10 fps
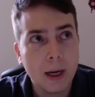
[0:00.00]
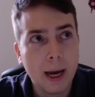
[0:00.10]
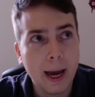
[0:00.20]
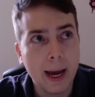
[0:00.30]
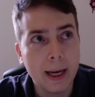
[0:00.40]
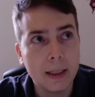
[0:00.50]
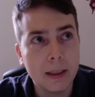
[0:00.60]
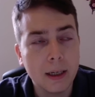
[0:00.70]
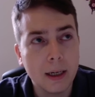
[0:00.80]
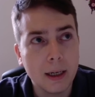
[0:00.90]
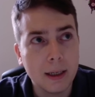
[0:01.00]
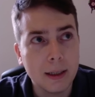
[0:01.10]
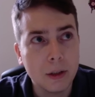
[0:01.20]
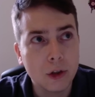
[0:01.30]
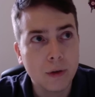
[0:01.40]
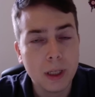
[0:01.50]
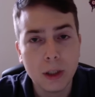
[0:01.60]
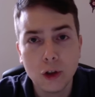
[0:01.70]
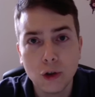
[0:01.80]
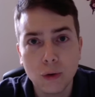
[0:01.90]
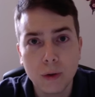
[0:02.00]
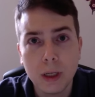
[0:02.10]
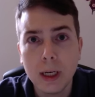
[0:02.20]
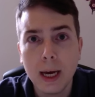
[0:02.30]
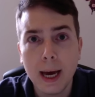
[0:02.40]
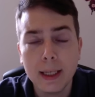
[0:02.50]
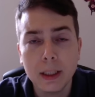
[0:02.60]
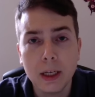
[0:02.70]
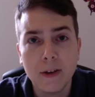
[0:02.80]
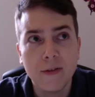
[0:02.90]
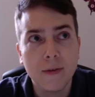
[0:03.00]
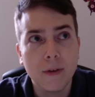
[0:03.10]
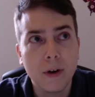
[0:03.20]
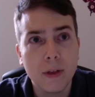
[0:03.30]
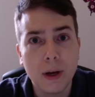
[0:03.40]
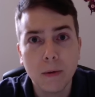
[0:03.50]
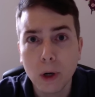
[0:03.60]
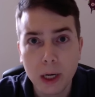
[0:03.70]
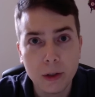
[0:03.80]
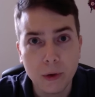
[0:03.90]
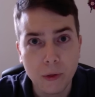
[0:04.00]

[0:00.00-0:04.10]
and uh, treat the jury as if they were under